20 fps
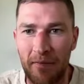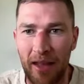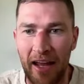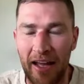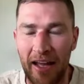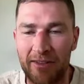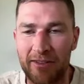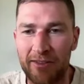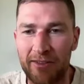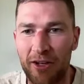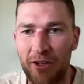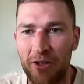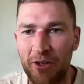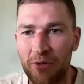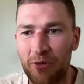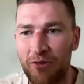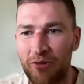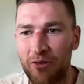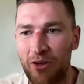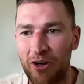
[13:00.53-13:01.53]
And so
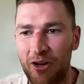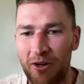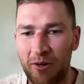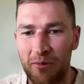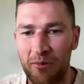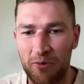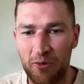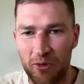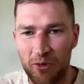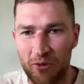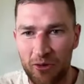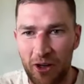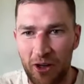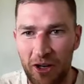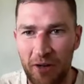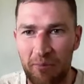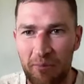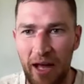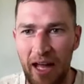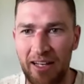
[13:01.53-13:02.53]
we've got to we've got
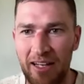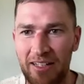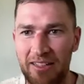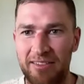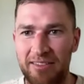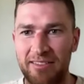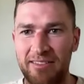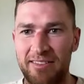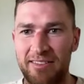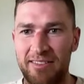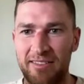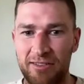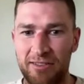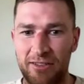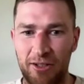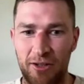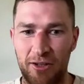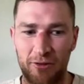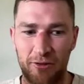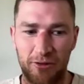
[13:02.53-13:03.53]
to balance
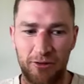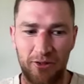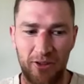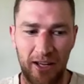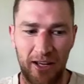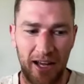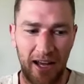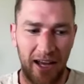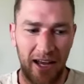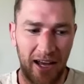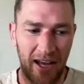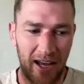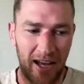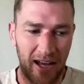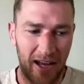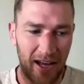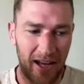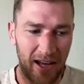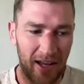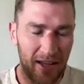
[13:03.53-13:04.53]
sort of
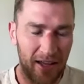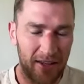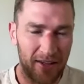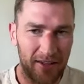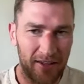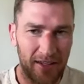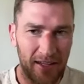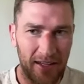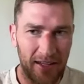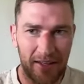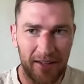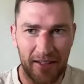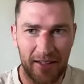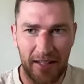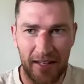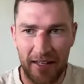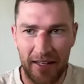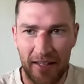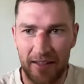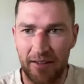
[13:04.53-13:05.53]
uh,
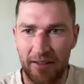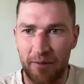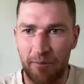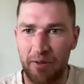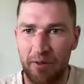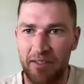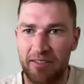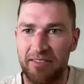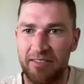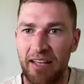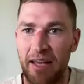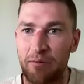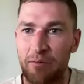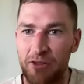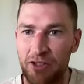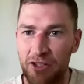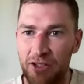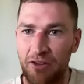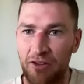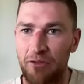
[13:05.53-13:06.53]
the the
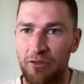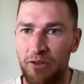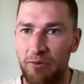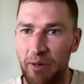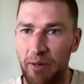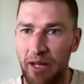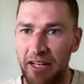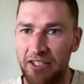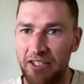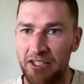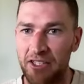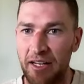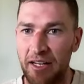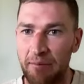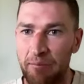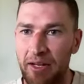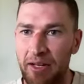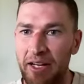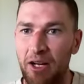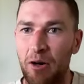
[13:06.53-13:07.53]
perception of the patient
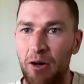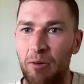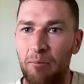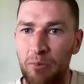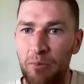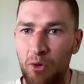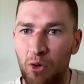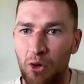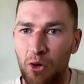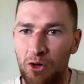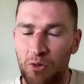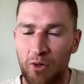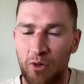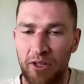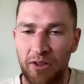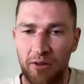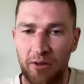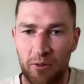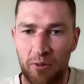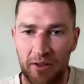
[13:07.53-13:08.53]
and being on board
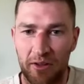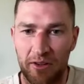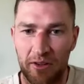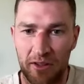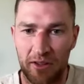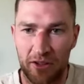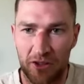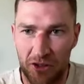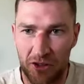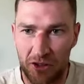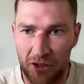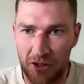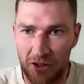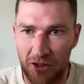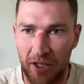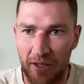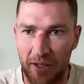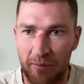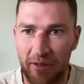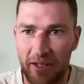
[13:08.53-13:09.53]
with with the, the
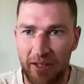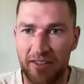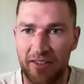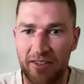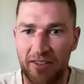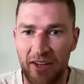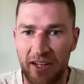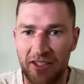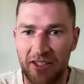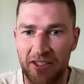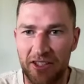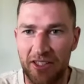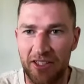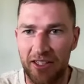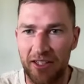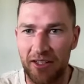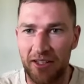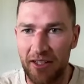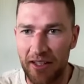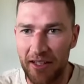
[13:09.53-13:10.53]
treatment intervention
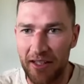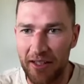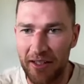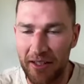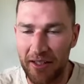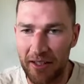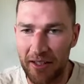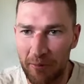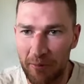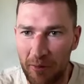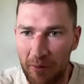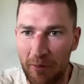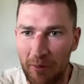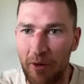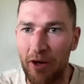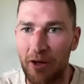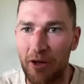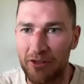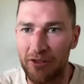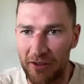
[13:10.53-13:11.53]
and and the
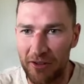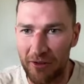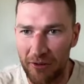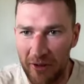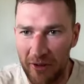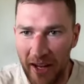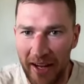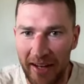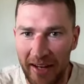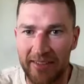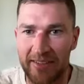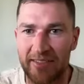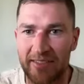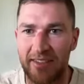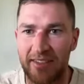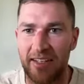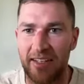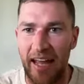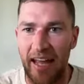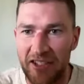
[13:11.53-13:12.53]
proposed effects
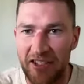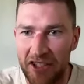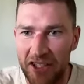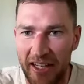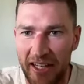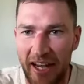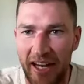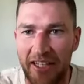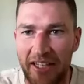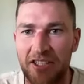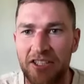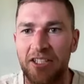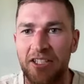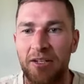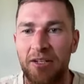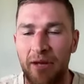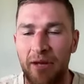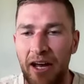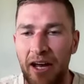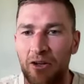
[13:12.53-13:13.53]
and education
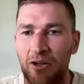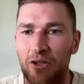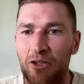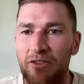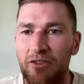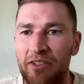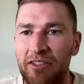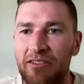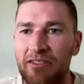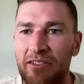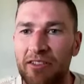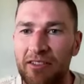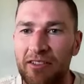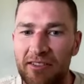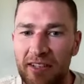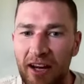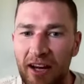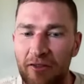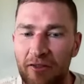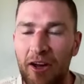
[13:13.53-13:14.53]
about all of this sort of
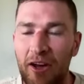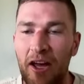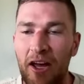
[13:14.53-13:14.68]
stuff,